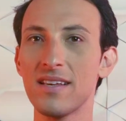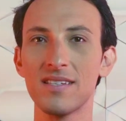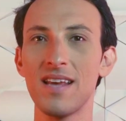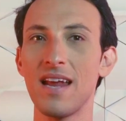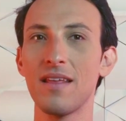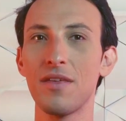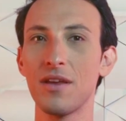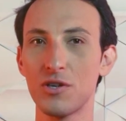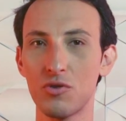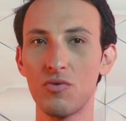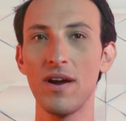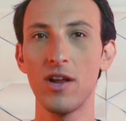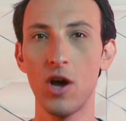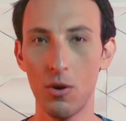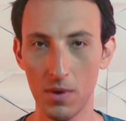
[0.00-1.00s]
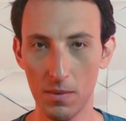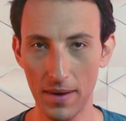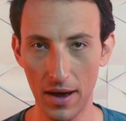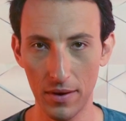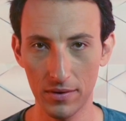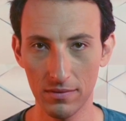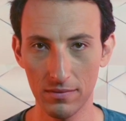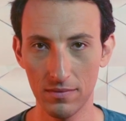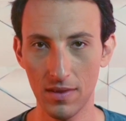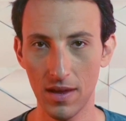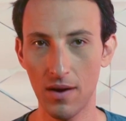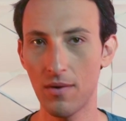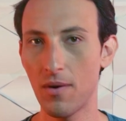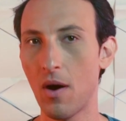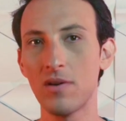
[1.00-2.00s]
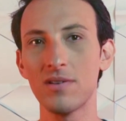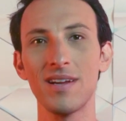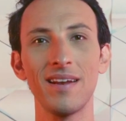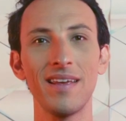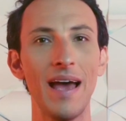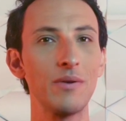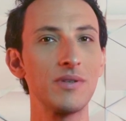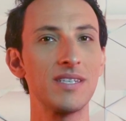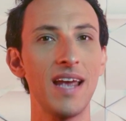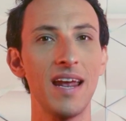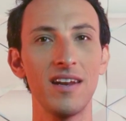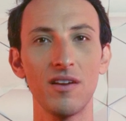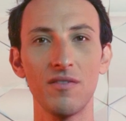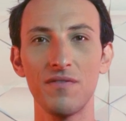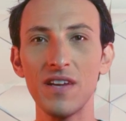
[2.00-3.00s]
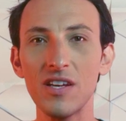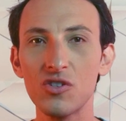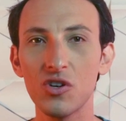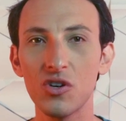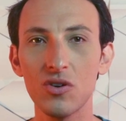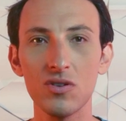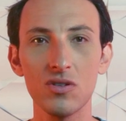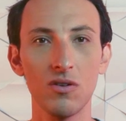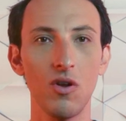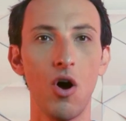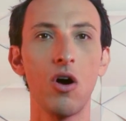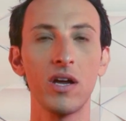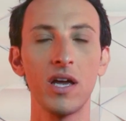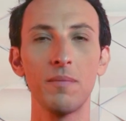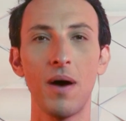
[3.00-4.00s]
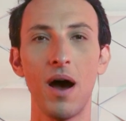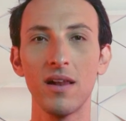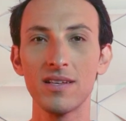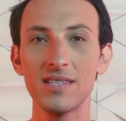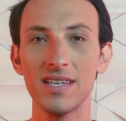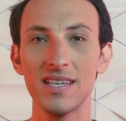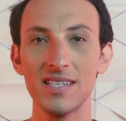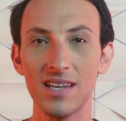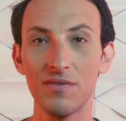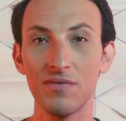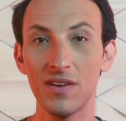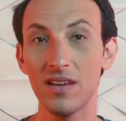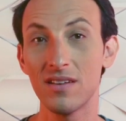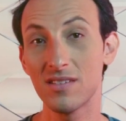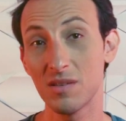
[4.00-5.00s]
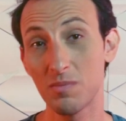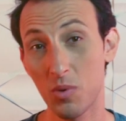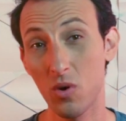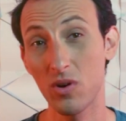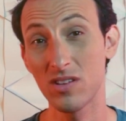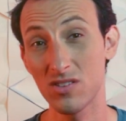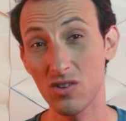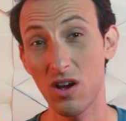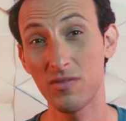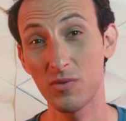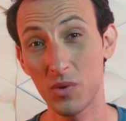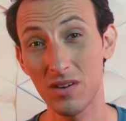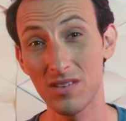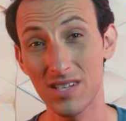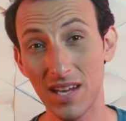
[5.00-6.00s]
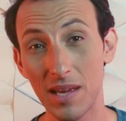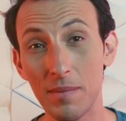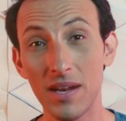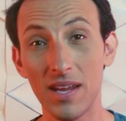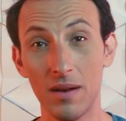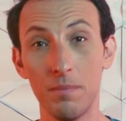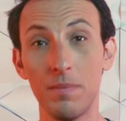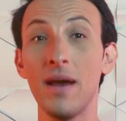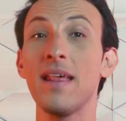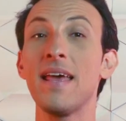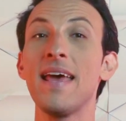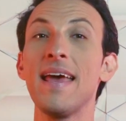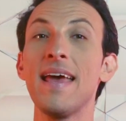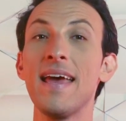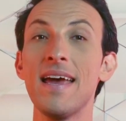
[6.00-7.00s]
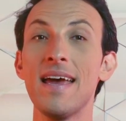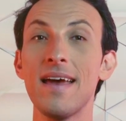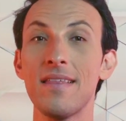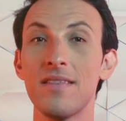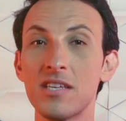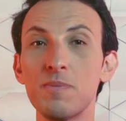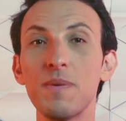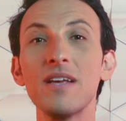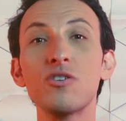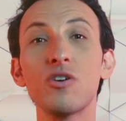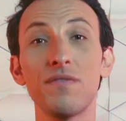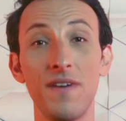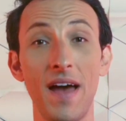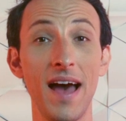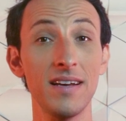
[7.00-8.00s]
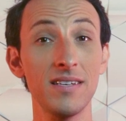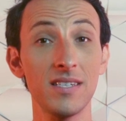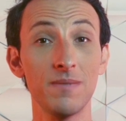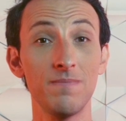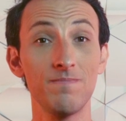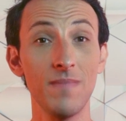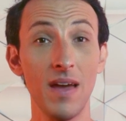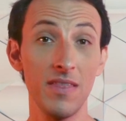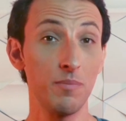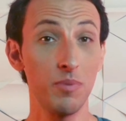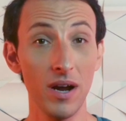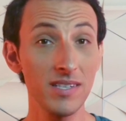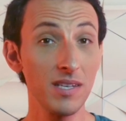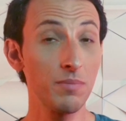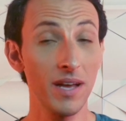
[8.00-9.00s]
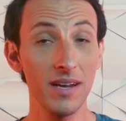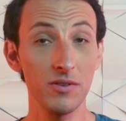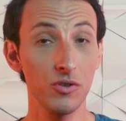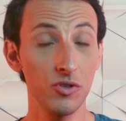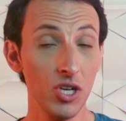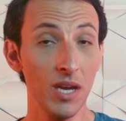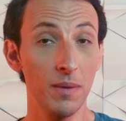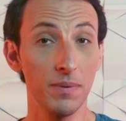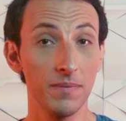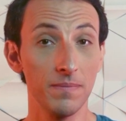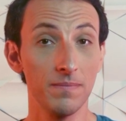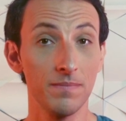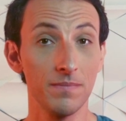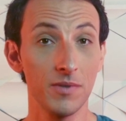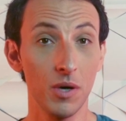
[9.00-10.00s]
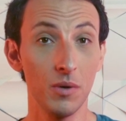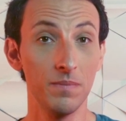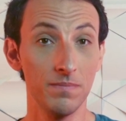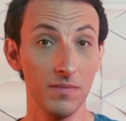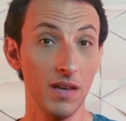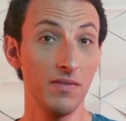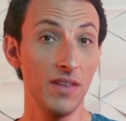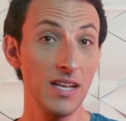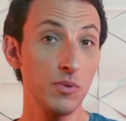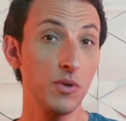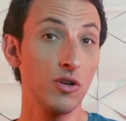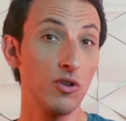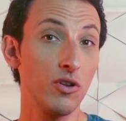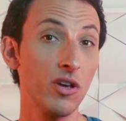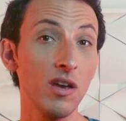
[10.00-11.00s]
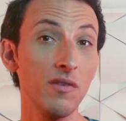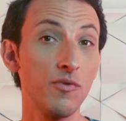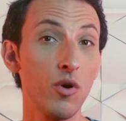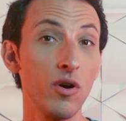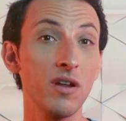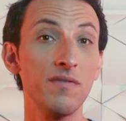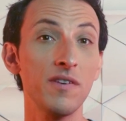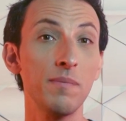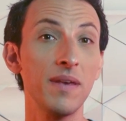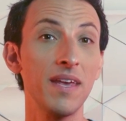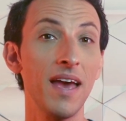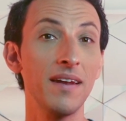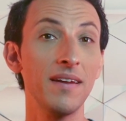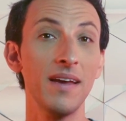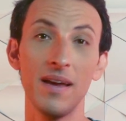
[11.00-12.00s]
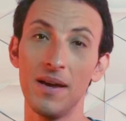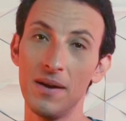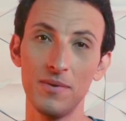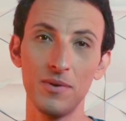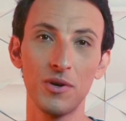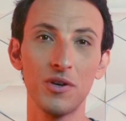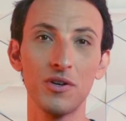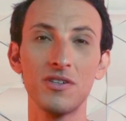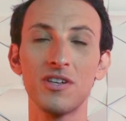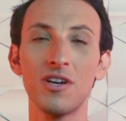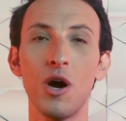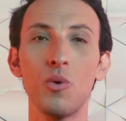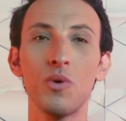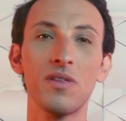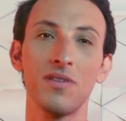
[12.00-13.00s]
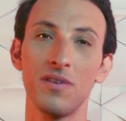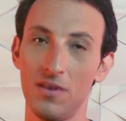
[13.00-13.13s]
isn't anything to write home about. There aren't any outstanding features, logging policy is iffy, and supported software is limited, but the speeds are fast and the pricing plans are cheap. So if that's what you're looking for in a VPN, you're good to go with